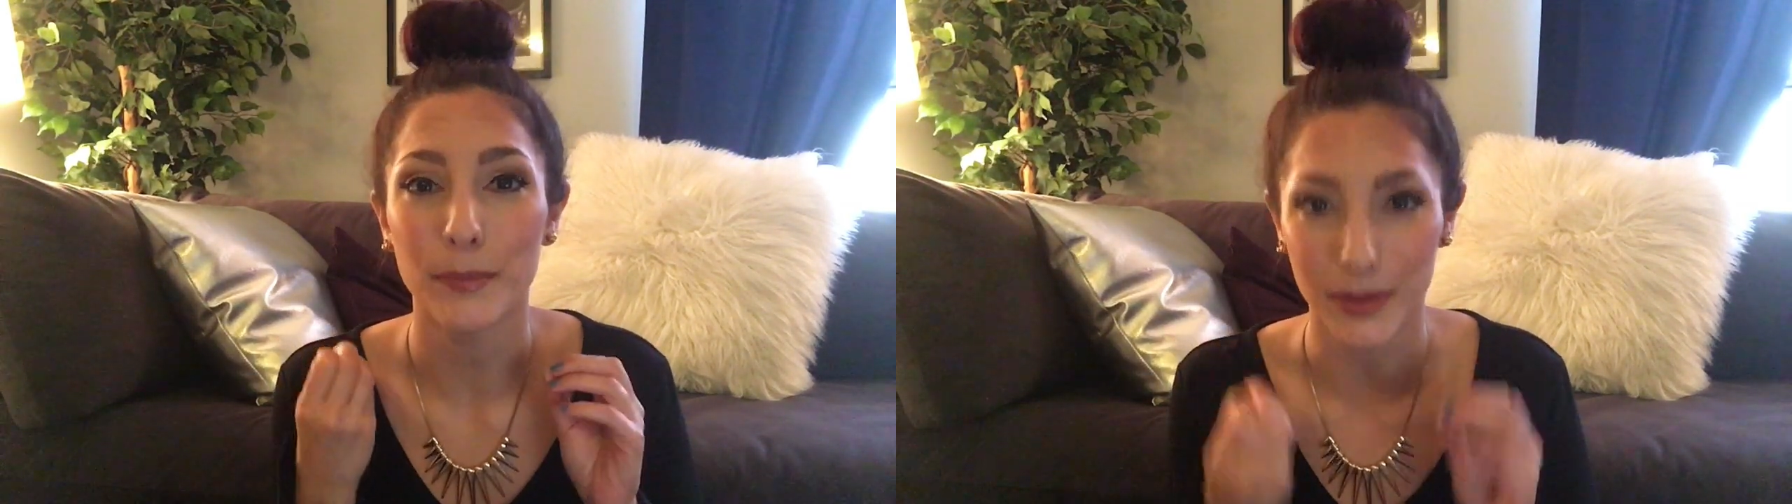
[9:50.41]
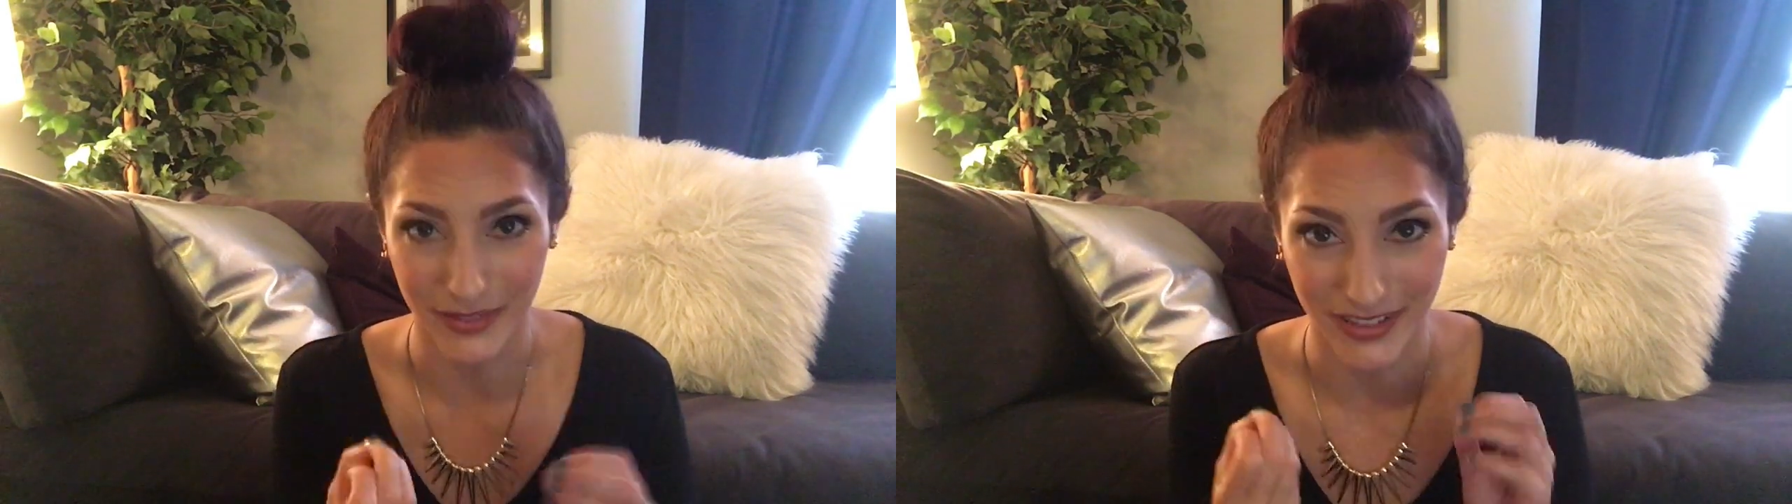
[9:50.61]

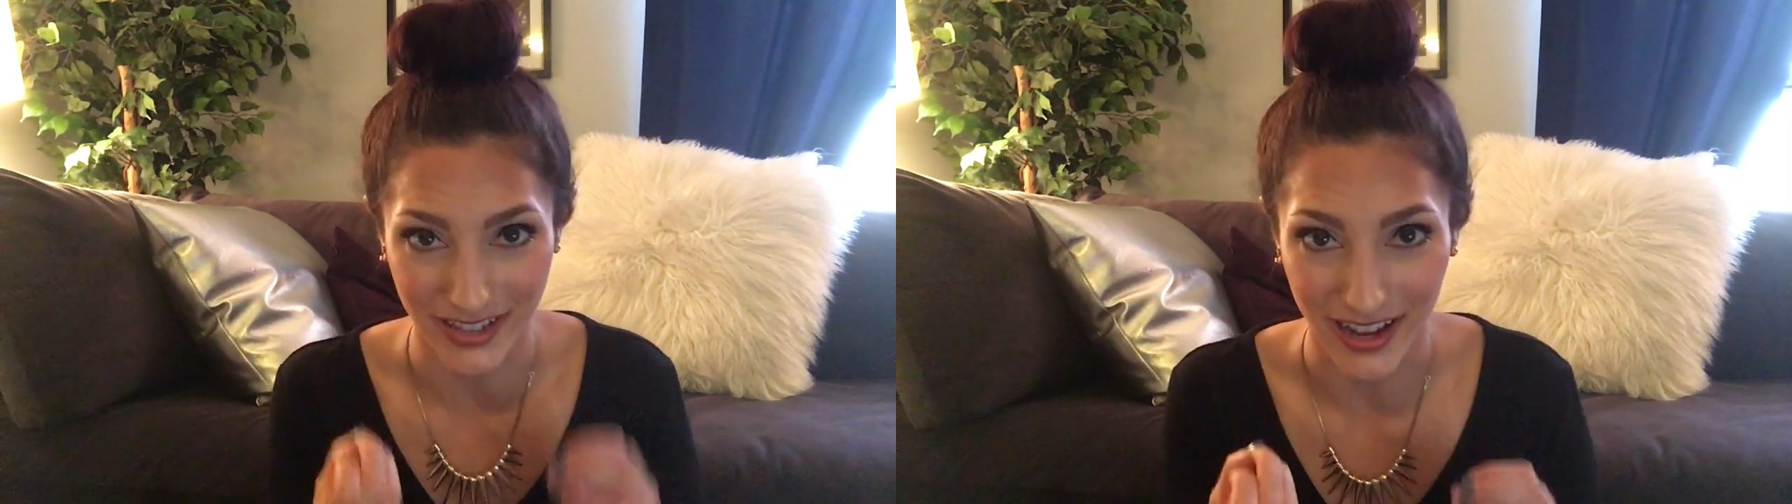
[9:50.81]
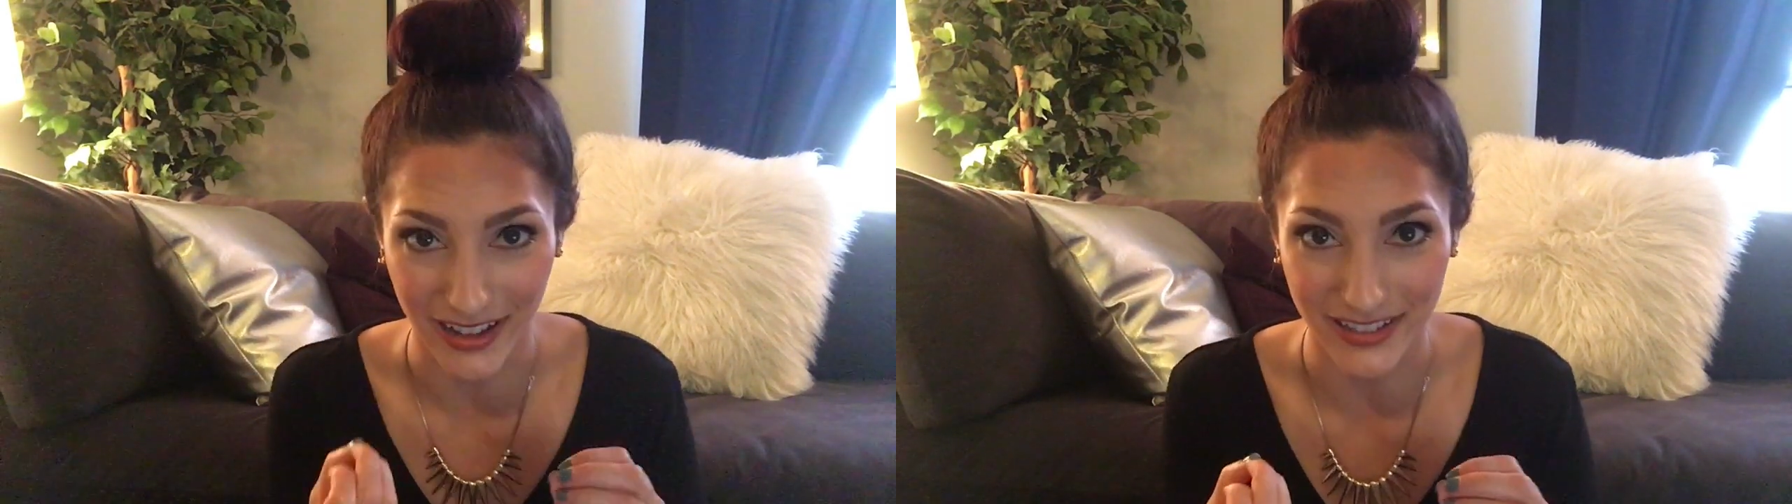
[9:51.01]

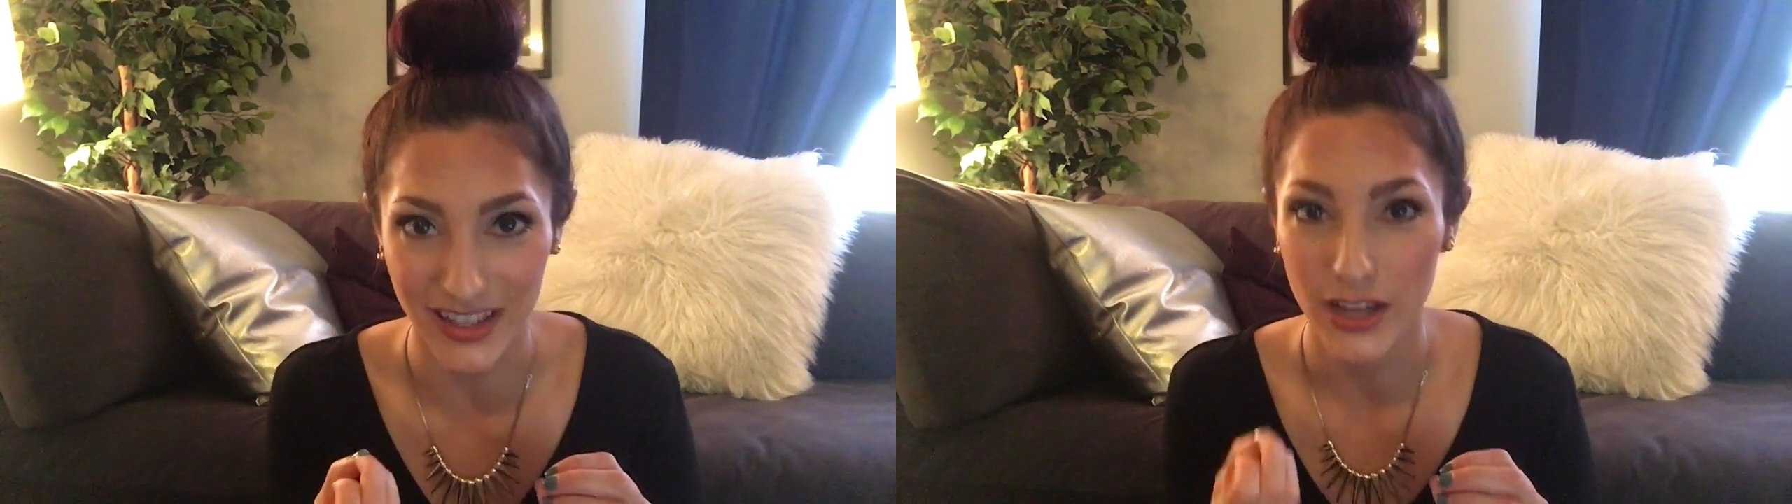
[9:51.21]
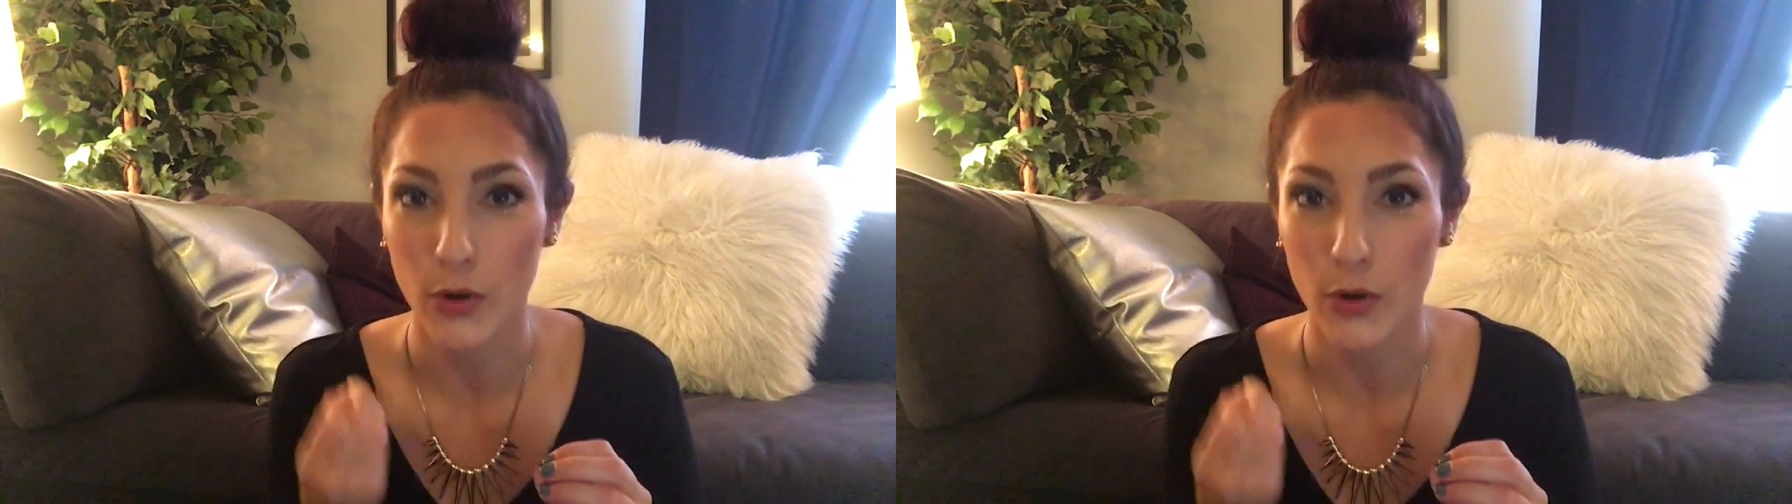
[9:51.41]
multitask.